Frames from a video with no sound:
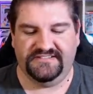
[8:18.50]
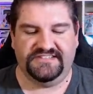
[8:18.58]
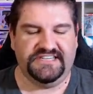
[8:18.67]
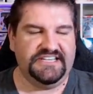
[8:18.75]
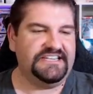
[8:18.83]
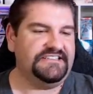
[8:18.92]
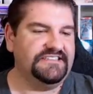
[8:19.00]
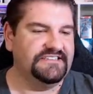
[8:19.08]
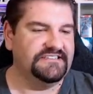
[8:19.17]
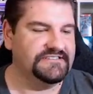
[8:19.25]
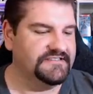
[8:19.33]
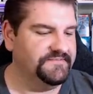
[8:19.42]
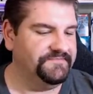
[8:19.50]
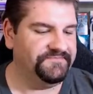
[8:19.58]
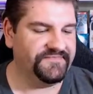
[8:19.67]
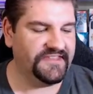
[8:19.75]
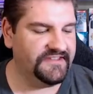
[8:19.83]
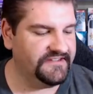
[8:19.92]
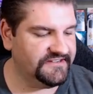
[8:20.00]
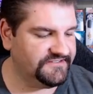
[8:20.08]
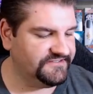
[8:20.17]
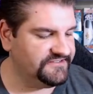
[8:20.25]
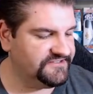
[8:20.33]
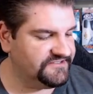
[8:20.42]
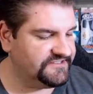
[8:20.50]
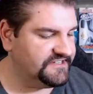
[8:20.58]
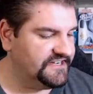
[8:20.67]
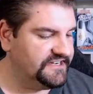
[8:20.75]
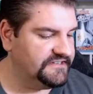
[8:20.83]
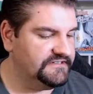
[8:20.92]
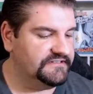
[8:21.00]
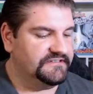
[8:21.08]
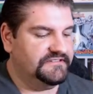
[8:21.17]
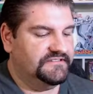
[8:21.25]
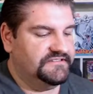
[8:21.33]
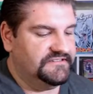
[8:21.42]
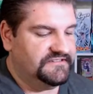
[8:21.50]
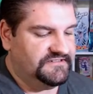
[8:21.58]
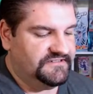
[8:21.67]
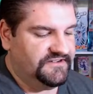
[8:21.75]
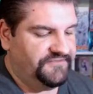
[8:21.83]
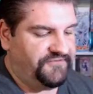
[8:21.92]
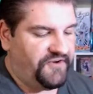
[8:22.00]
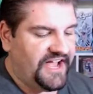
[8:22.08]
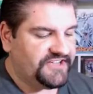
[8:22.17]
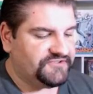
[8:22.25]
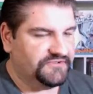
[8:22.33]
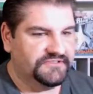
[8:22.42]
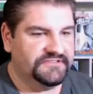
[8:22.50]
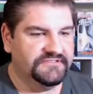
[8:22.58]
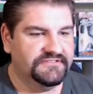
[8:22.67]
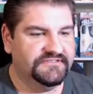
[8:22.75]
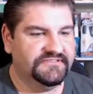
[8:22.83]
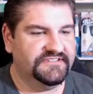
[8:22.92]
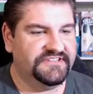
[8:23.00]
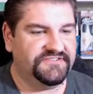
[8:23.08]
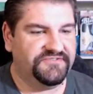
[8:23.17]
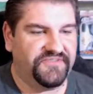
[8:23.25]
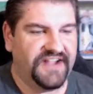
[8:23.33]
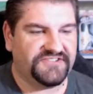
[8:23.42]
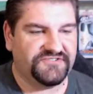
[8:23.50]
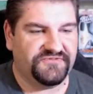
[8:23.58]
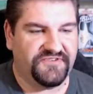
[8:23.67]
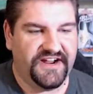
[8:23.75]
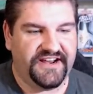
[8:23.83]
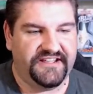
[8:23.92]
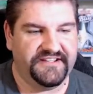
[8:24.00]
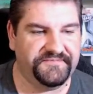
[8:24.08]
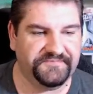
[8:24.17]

Jesus. She's uh frazzled. It's Frazzled Friday.